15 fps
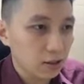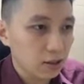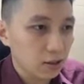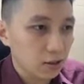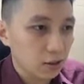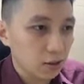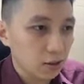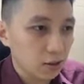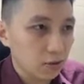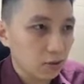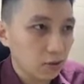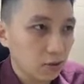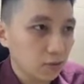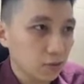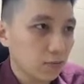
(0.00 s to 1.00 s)

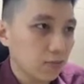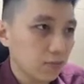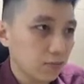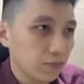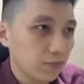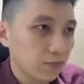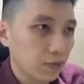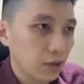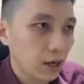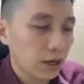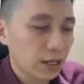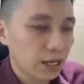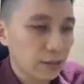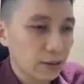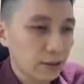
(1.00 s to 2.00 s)
So yeah,
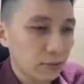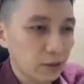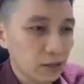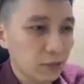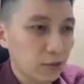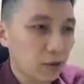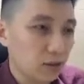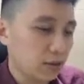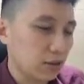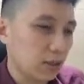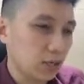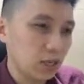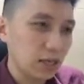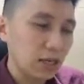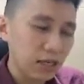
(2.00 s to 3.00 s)
it keeps increasing because the
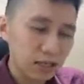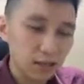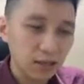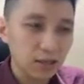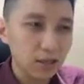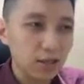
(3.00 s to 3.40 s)
heat